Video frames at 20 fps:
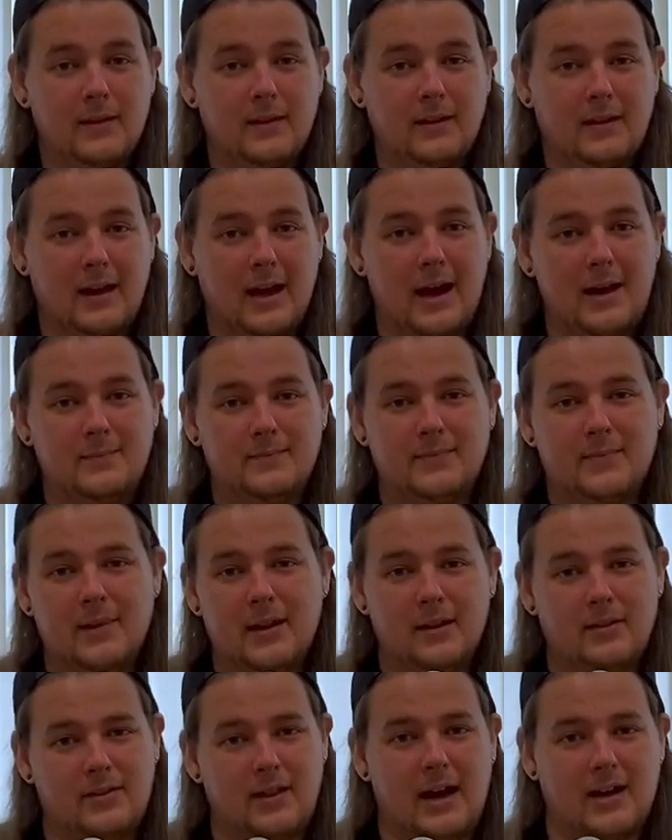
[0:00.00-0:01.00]
Yeah,
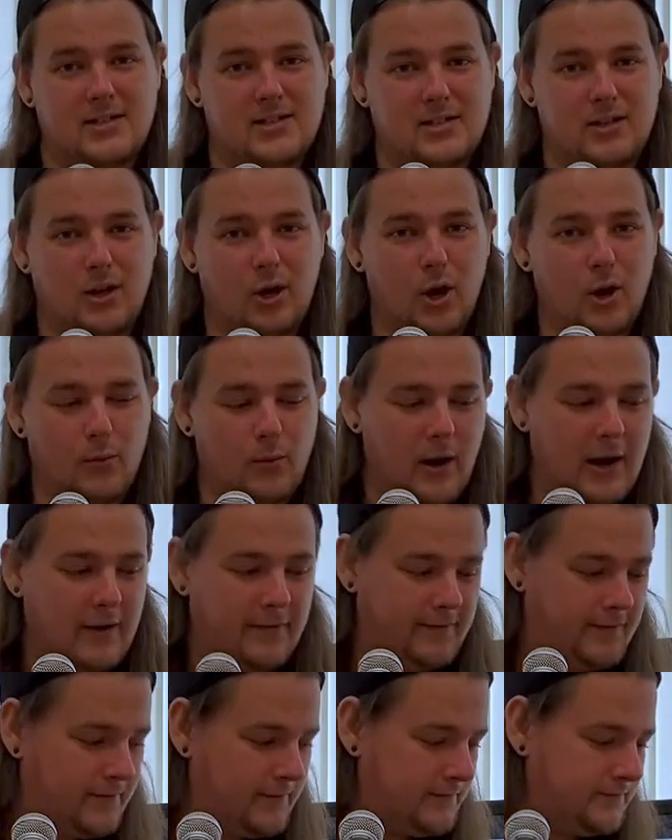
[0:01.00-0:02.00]
that slow
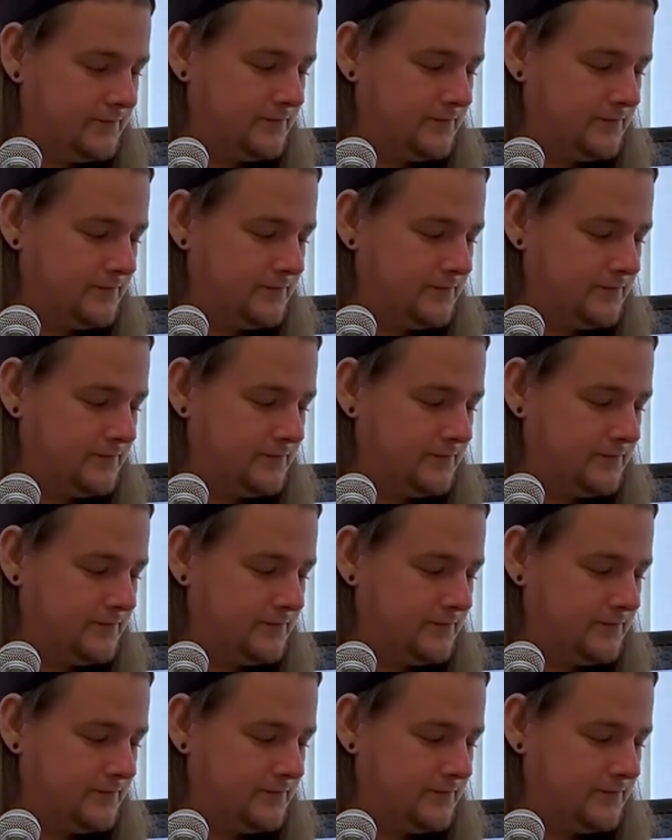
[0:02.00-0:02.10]
riff.